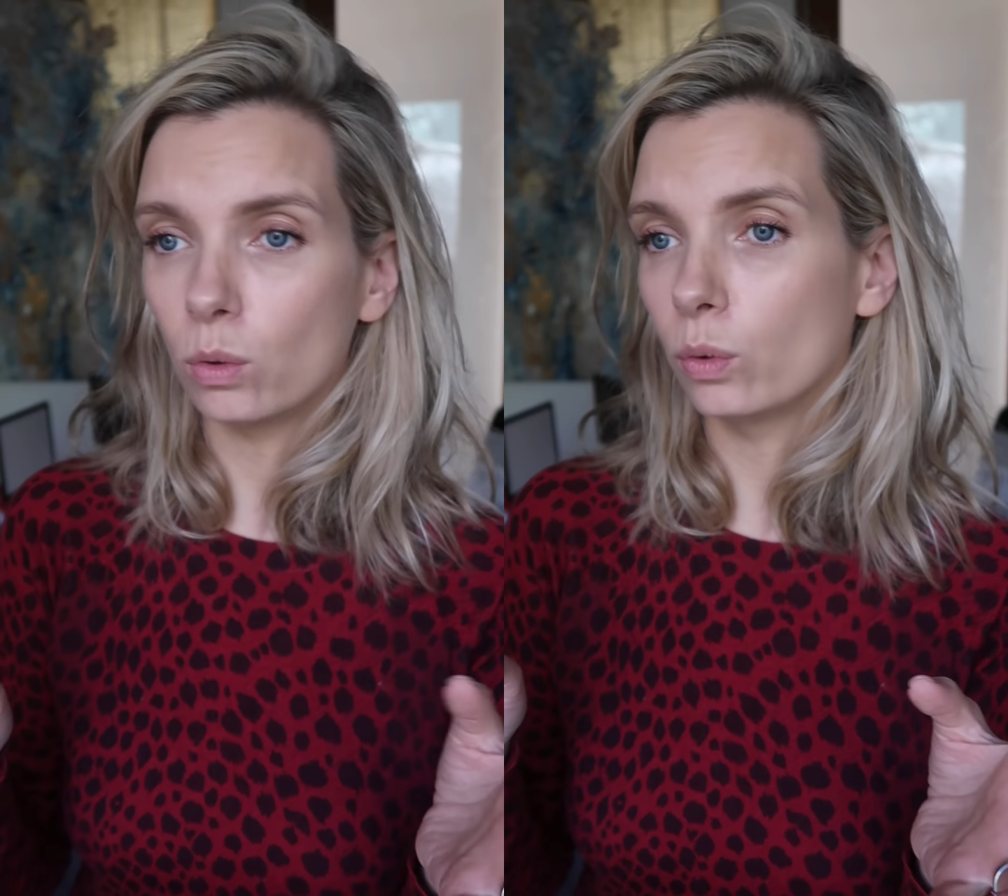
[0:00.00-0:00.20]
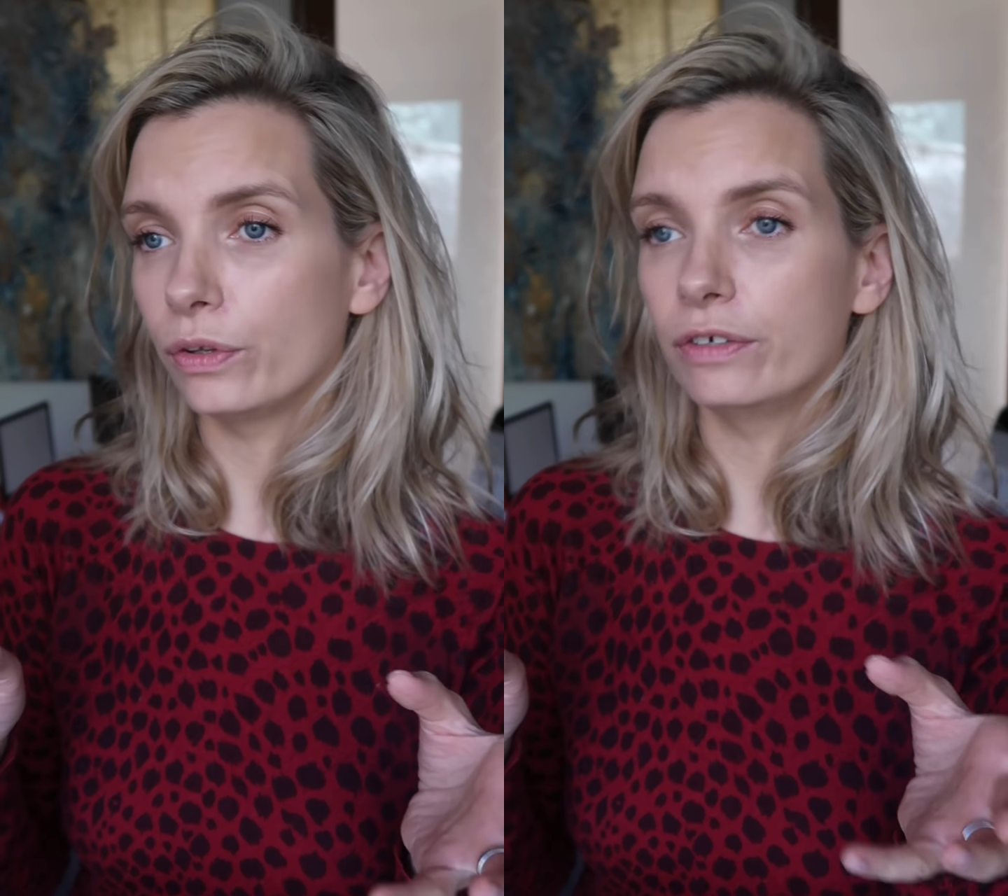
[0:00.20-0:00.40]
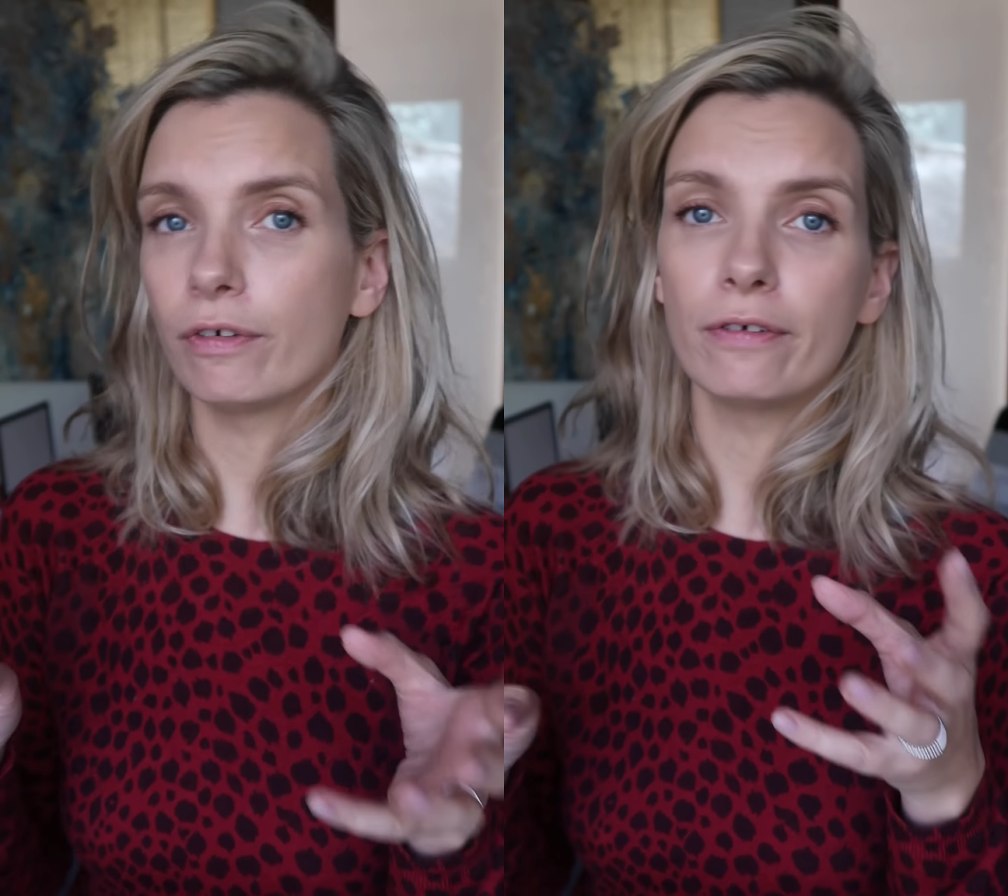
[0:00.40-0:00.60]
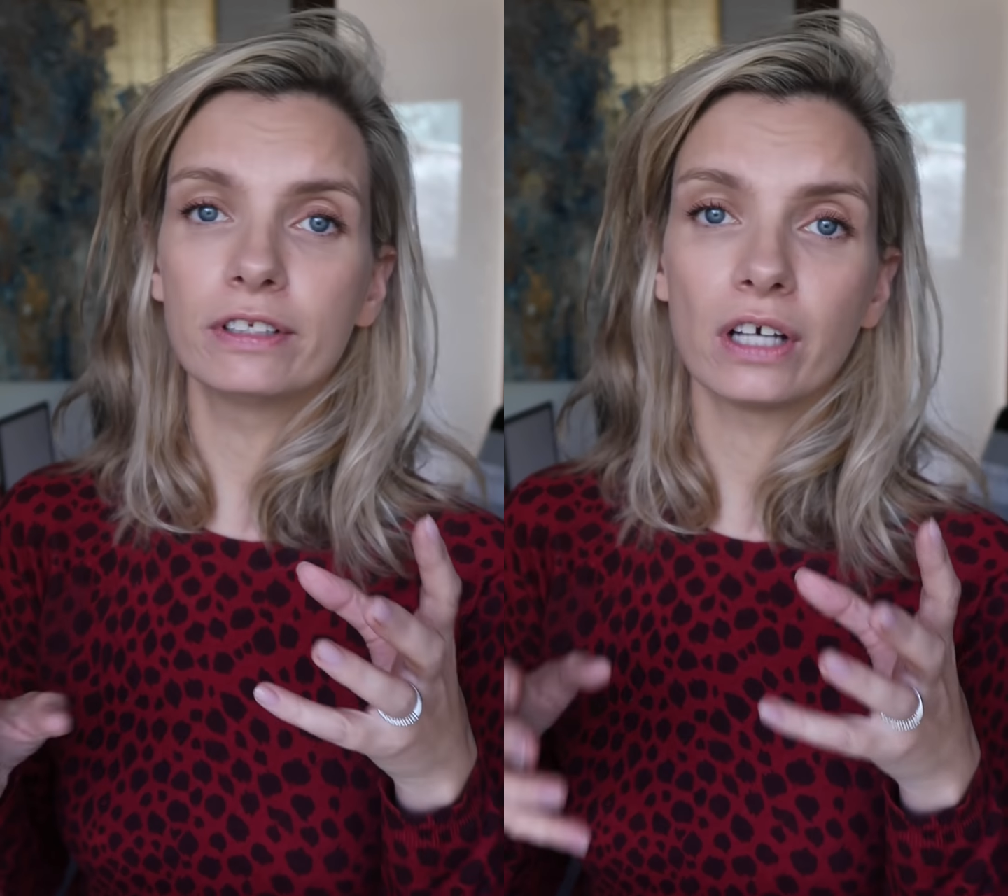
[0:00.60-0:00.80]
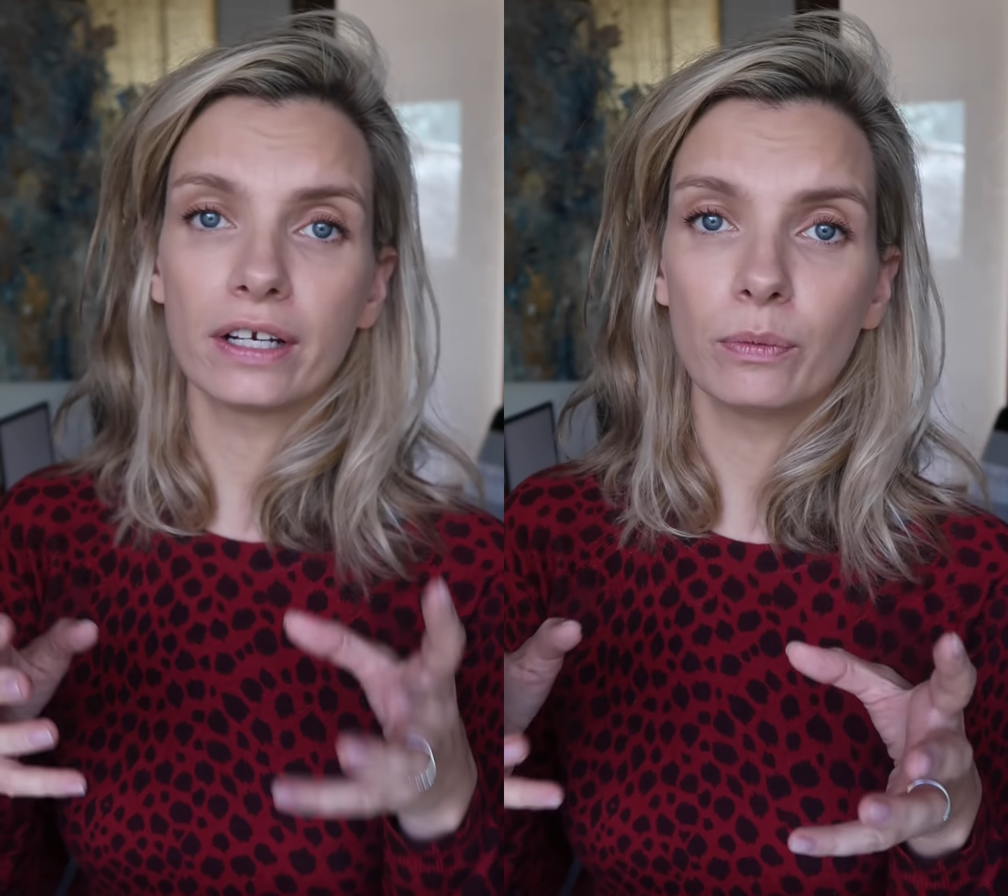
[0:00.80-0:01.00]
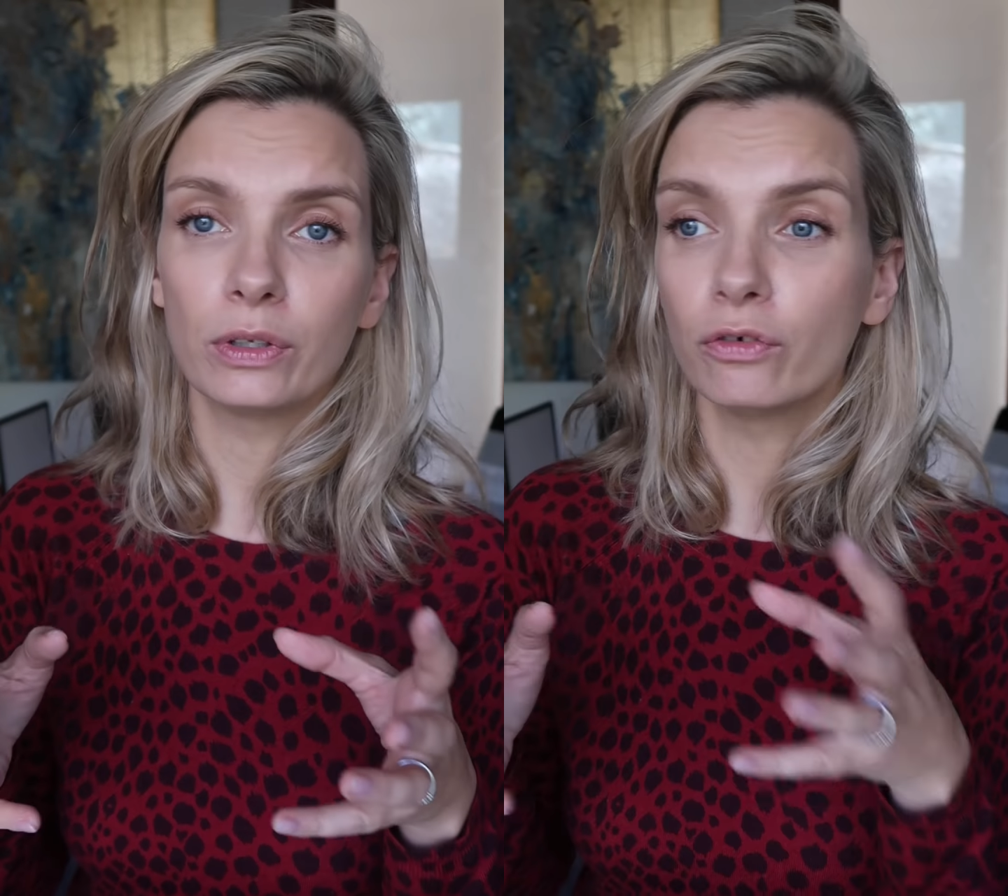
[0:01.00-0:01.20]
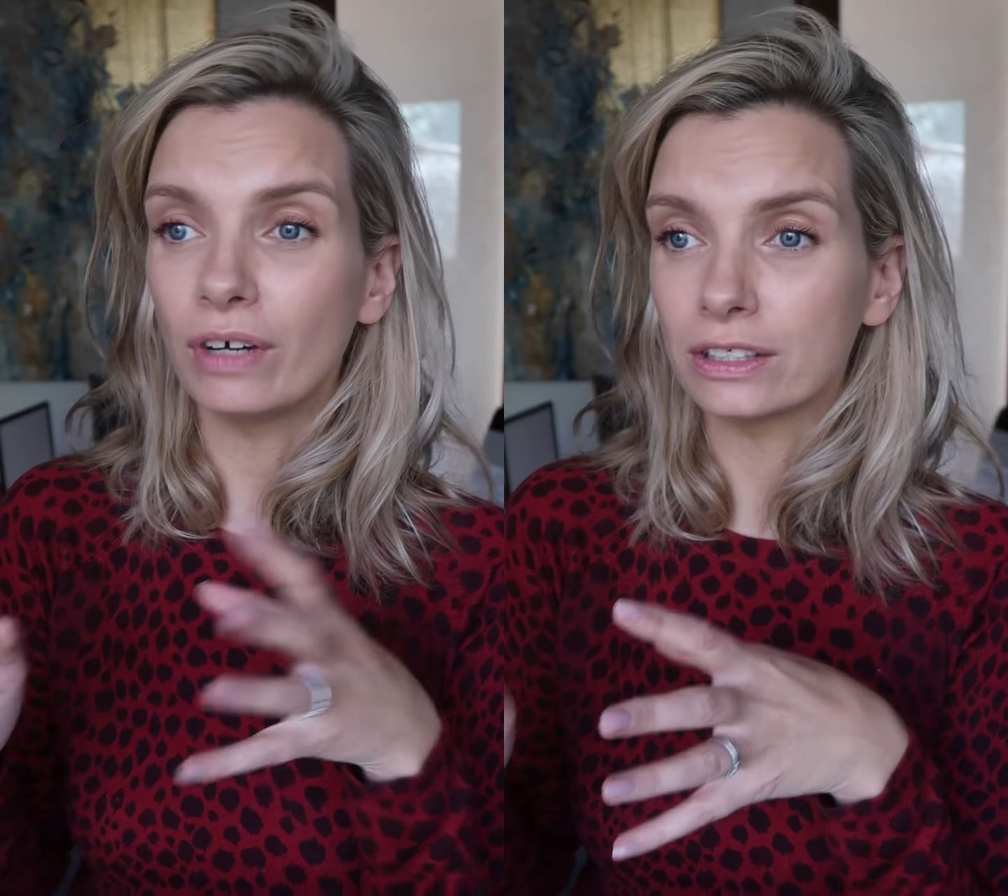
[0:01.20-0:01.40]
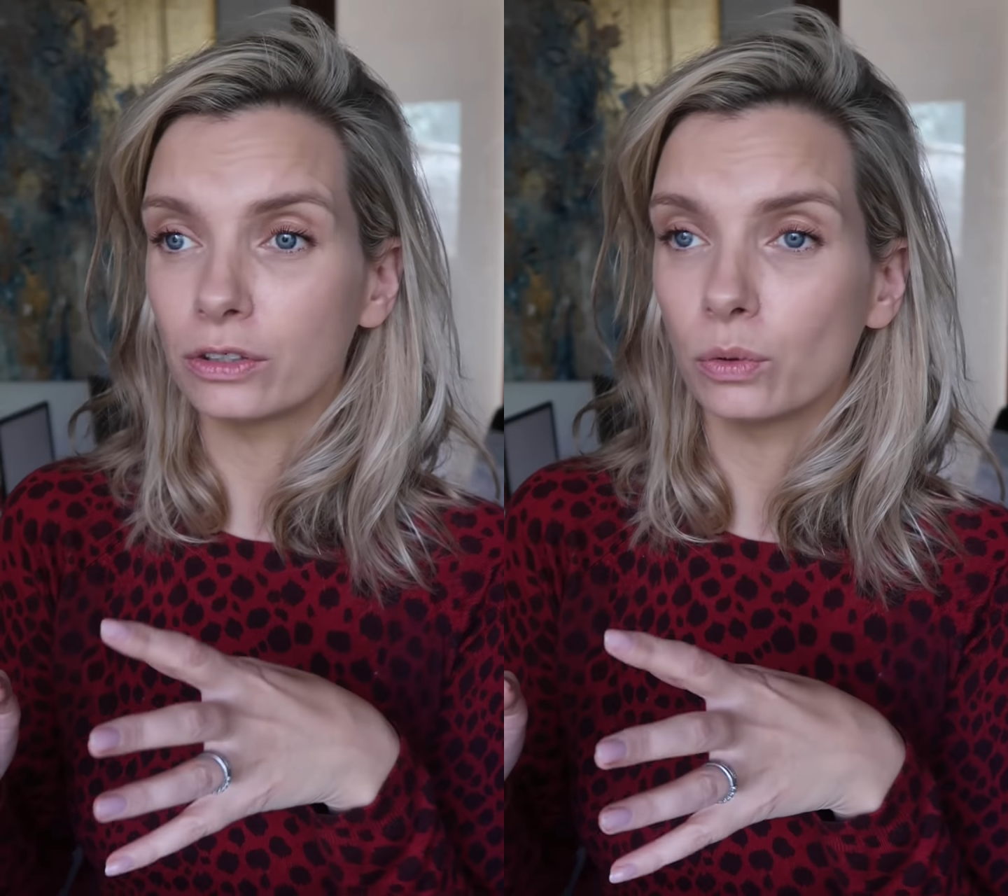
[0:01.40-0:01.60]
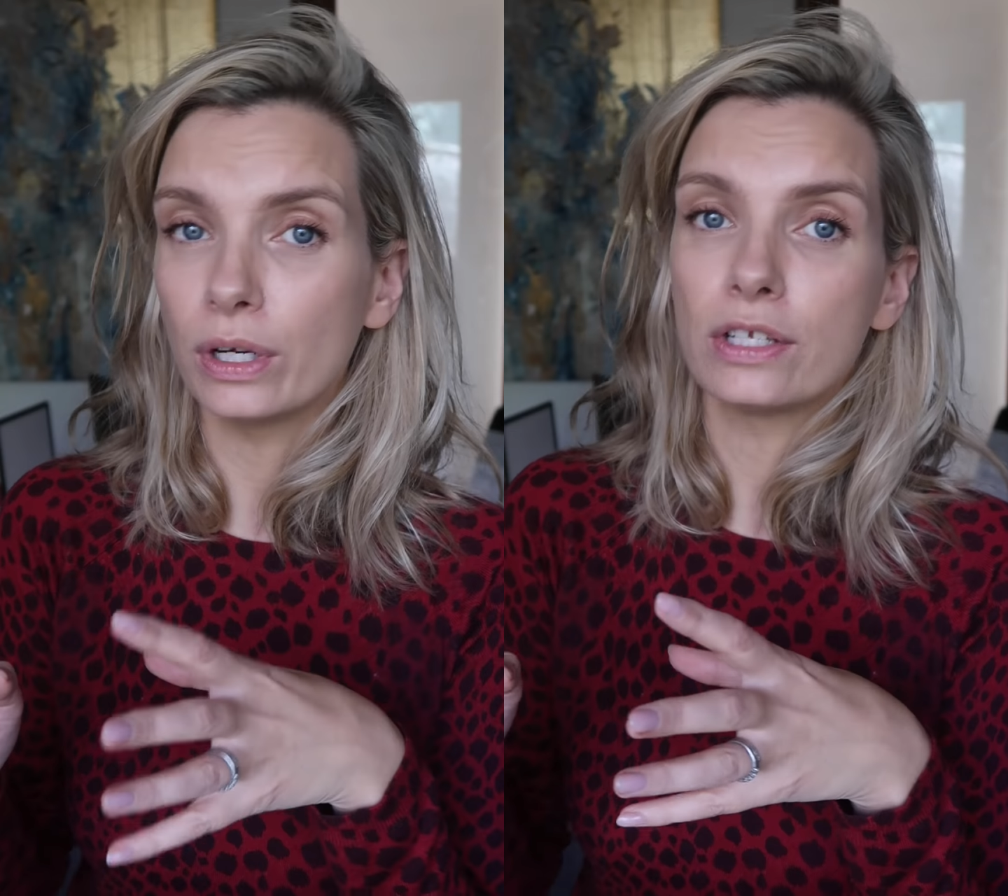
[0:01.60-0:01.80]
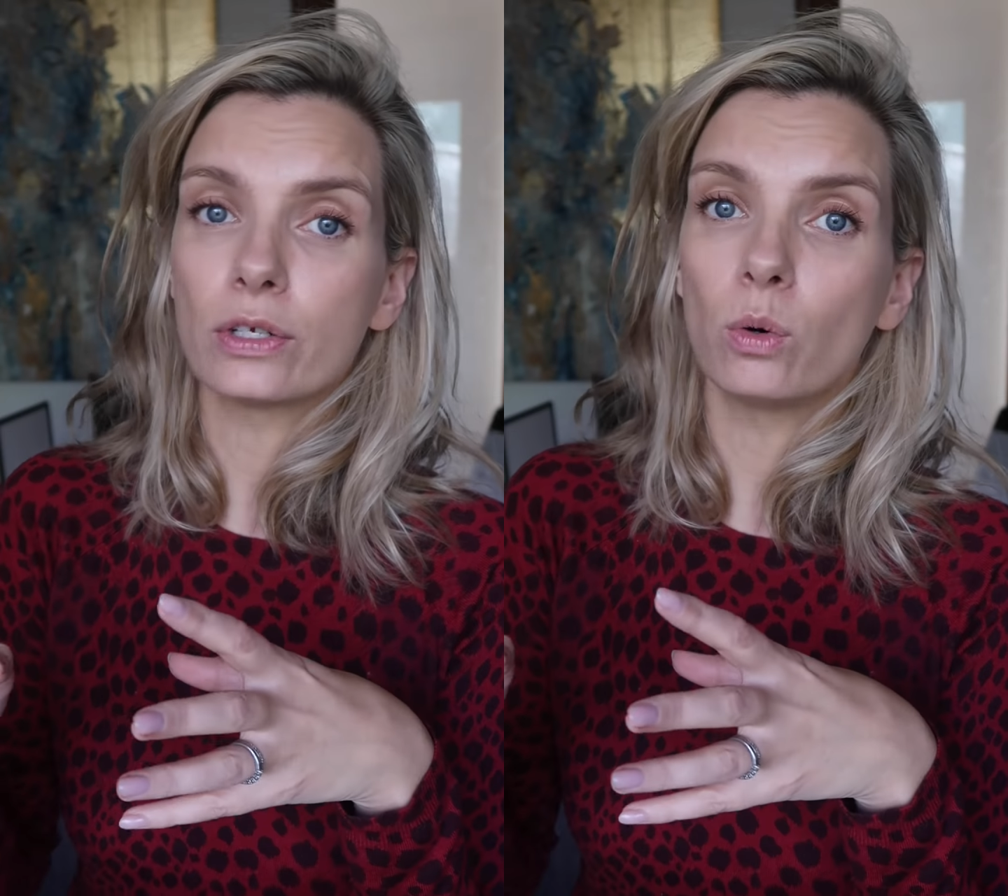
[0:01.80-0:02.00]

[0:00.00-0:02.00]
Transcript: or that you've overdone it with your retinoids